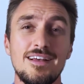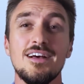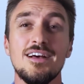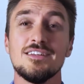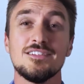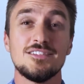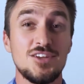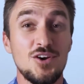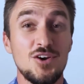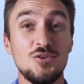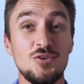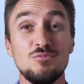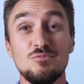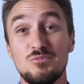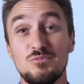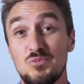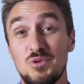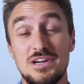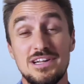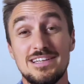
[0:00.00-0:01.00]
So
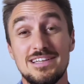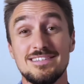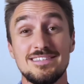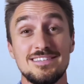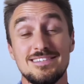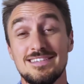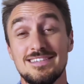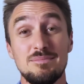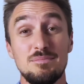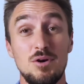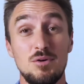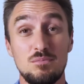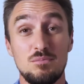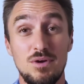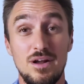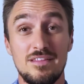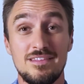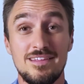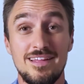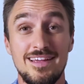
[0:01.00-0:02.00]
what is a SIBO
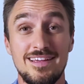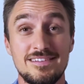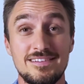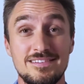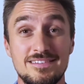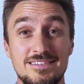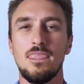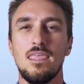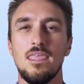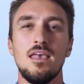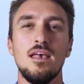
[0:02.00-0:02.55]
breath test?